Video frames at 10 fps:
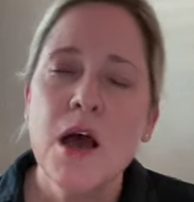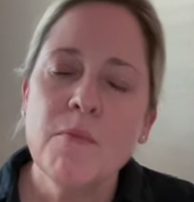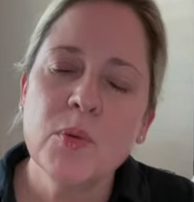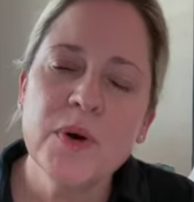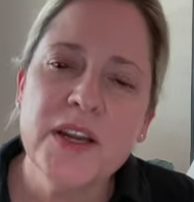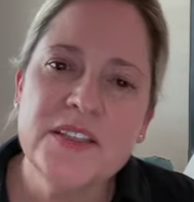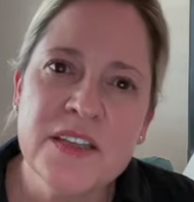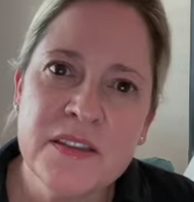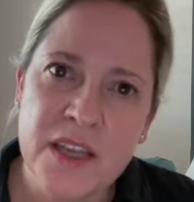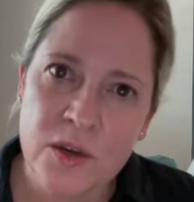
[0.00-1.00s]
But what I
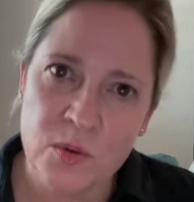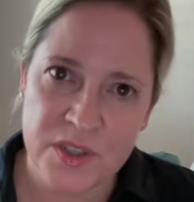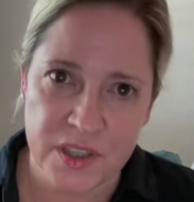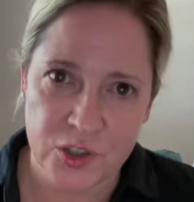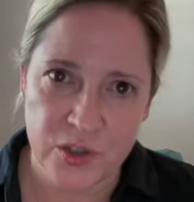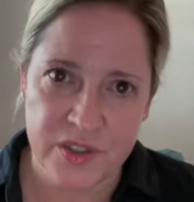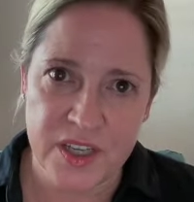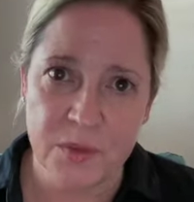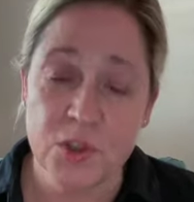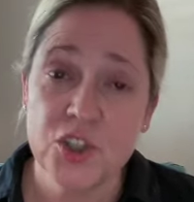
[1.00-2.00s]
did think was
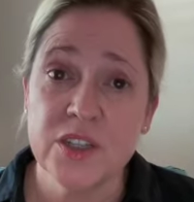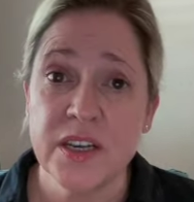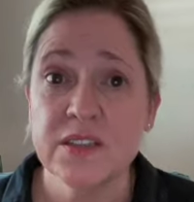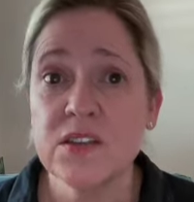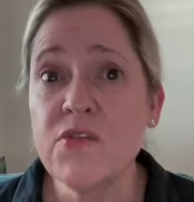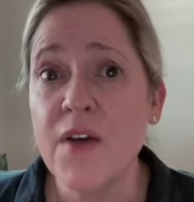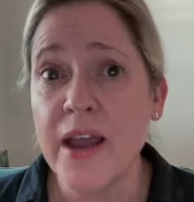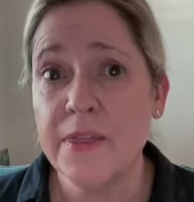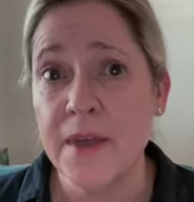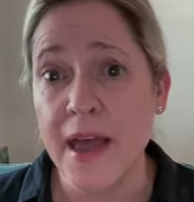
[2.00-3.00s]
interesting was she
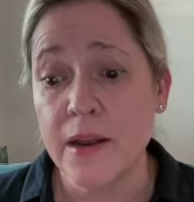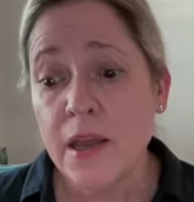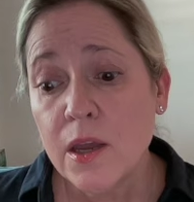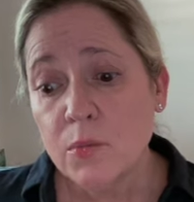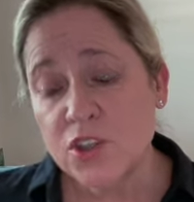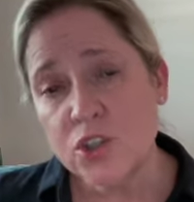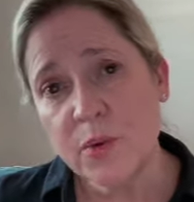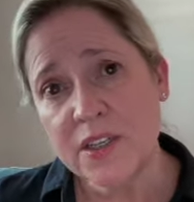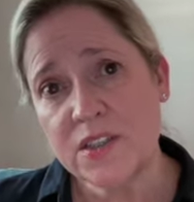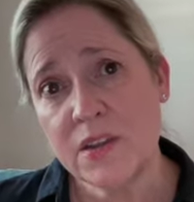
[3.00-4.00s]
testified that when she
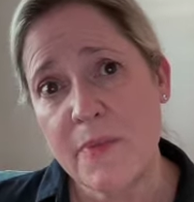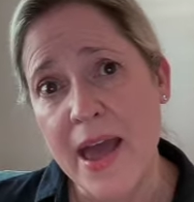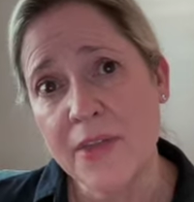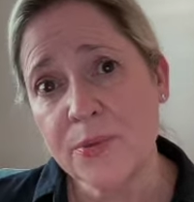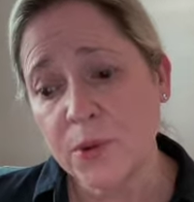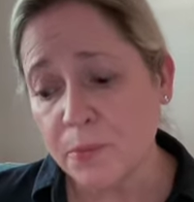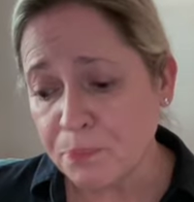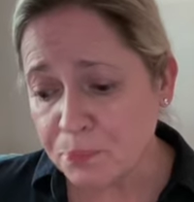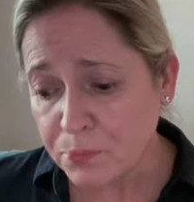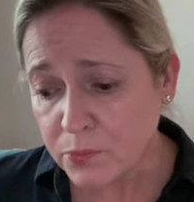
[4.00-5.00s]
went into the bathroom,
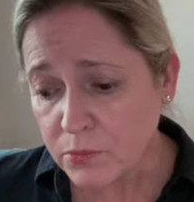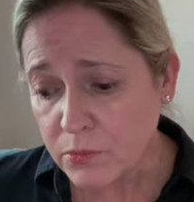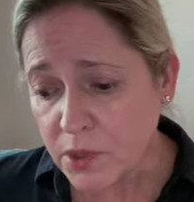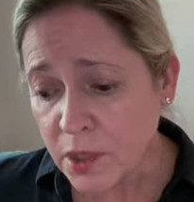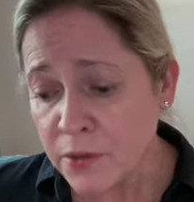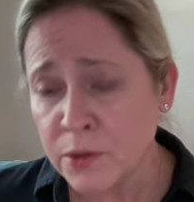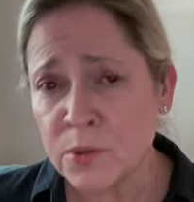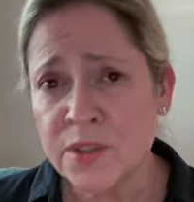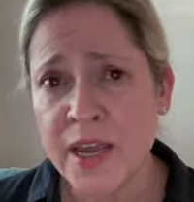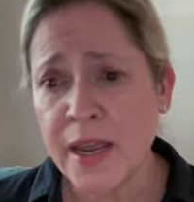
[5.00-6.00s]
there
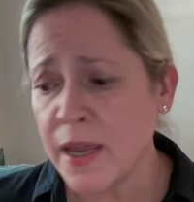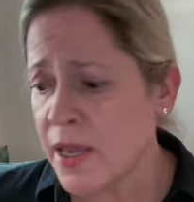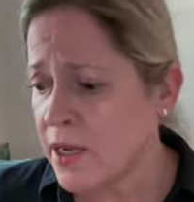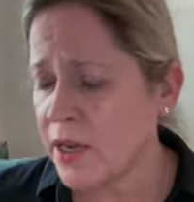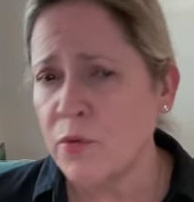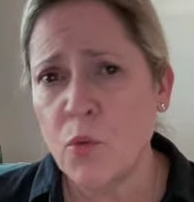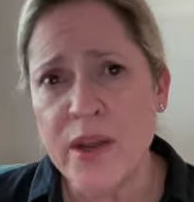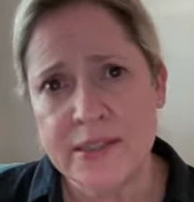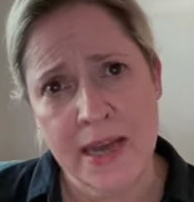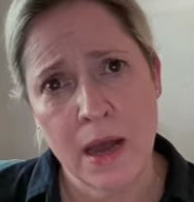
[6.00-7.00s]
was a kind of a
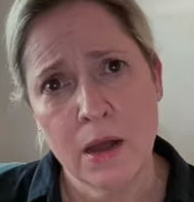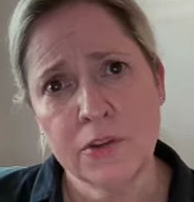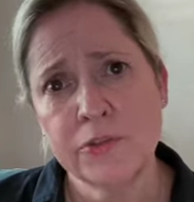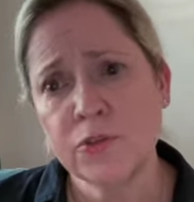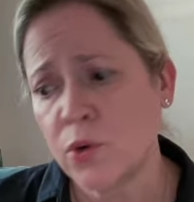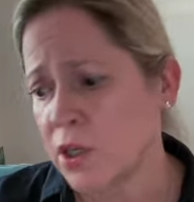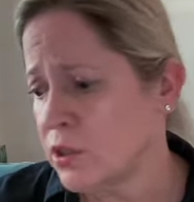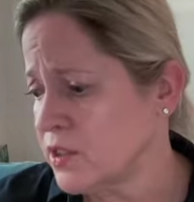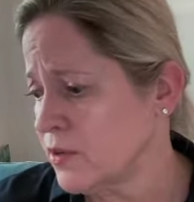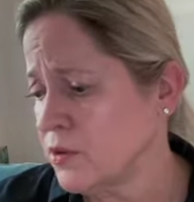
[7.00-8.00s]
wet towel on the floor. It
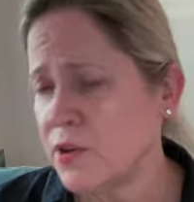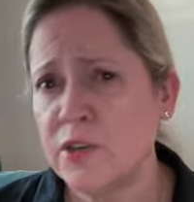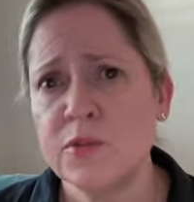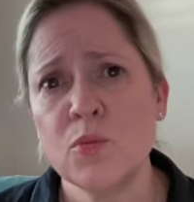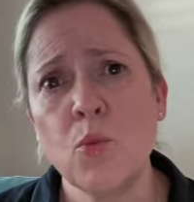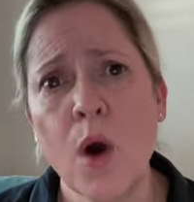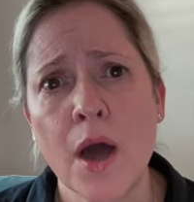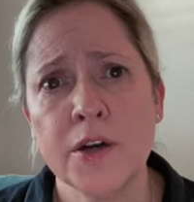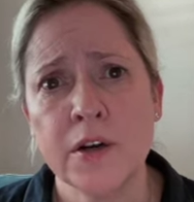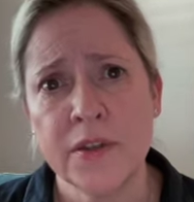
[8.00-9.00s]
looked there had some
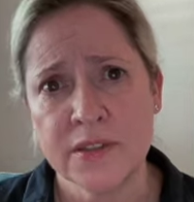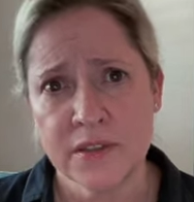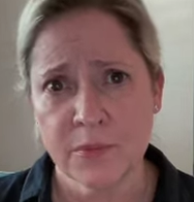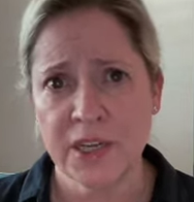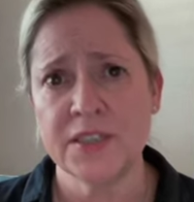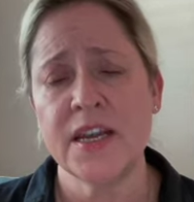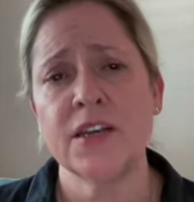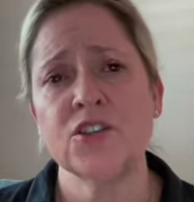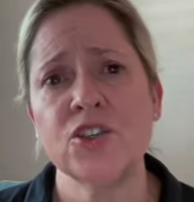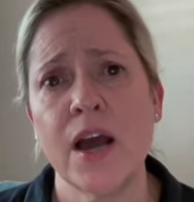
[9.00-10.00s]
water that someone had
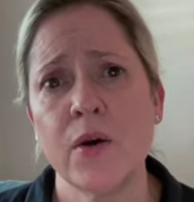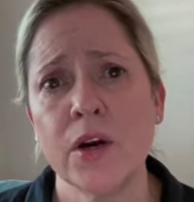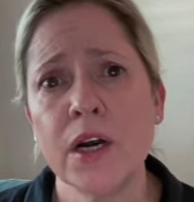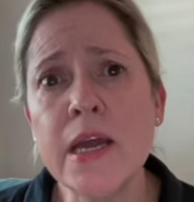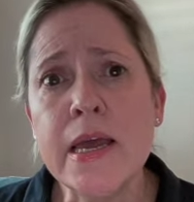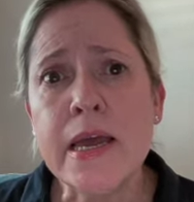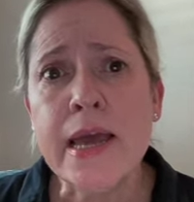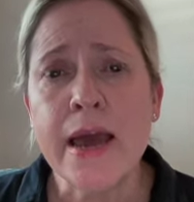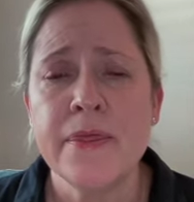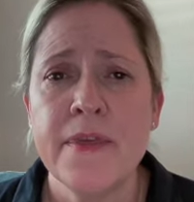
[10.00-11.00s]
taken a shower,
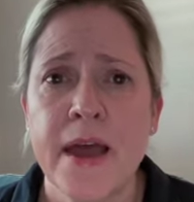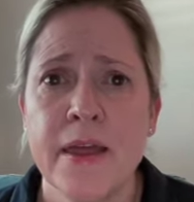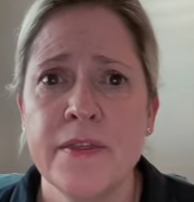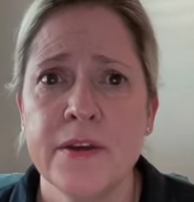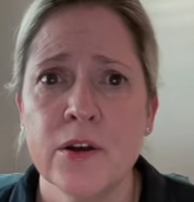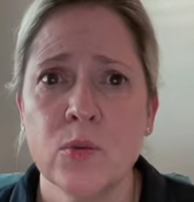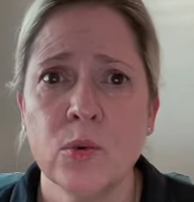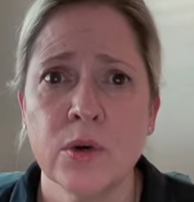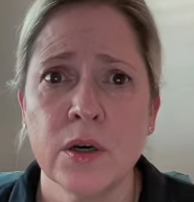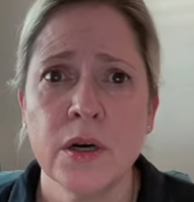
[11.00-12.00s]
and that there
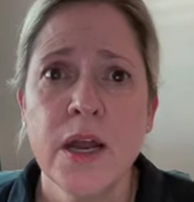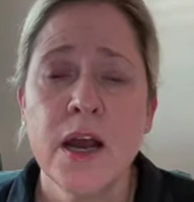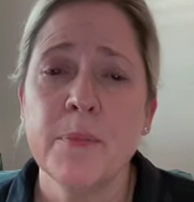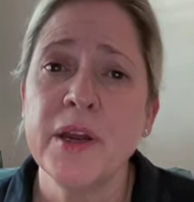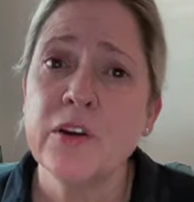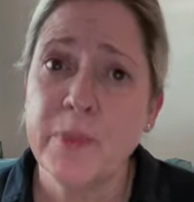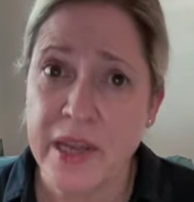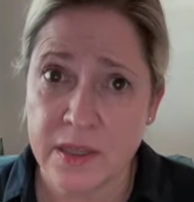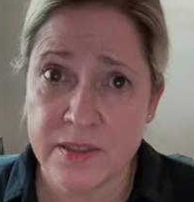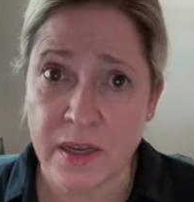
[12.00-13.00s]
were a pair of
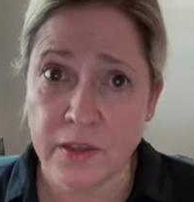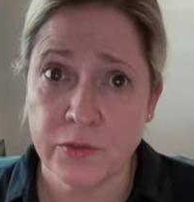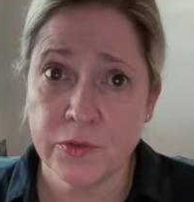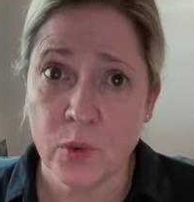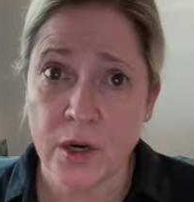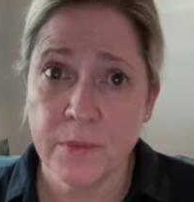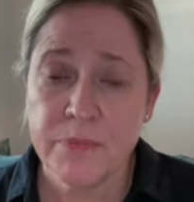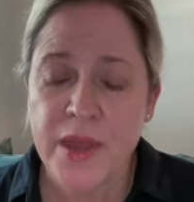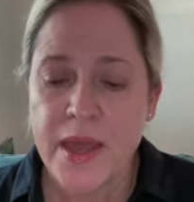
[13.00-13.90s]
pants on the floor.